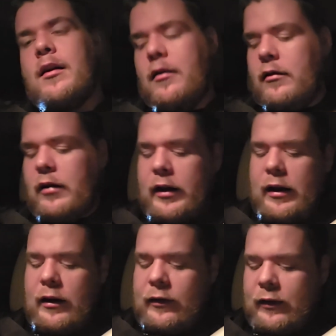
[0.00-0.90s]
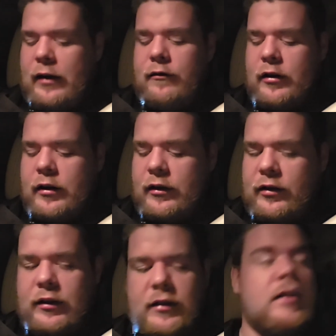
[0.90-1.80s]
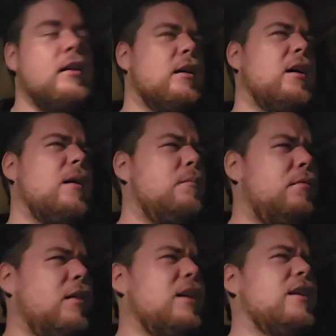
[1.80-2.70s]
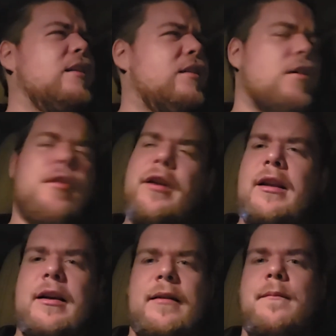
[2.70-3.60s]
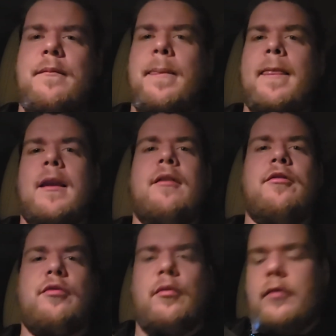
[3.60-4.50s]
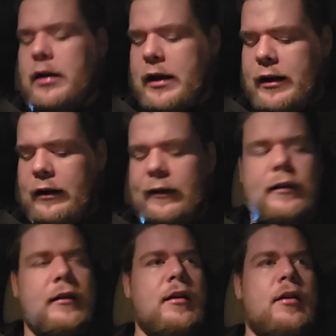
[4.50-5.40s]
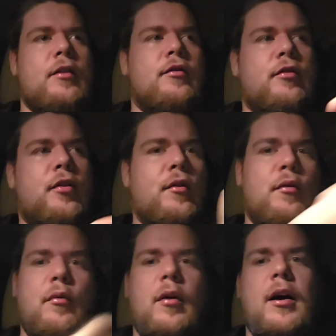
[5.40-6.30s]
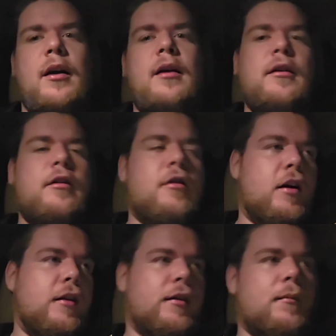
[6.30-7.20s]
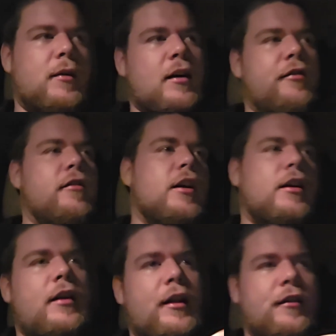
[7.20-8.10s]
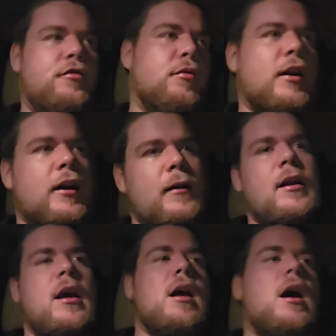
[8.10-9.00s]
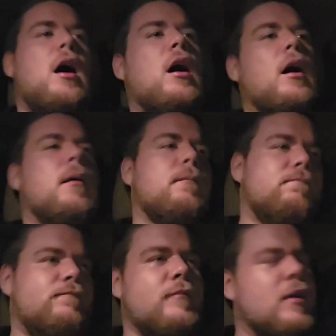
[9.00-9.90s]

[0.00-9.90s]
All right, guys, that was pretty good shoulder day. Nothing too crazy, but definitely enjoyed it. And